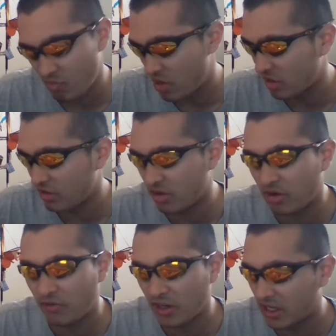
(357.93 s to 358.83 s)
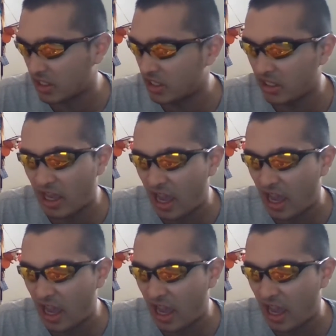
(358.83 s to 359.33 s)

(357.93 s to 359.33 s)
Polnareff, Iggy,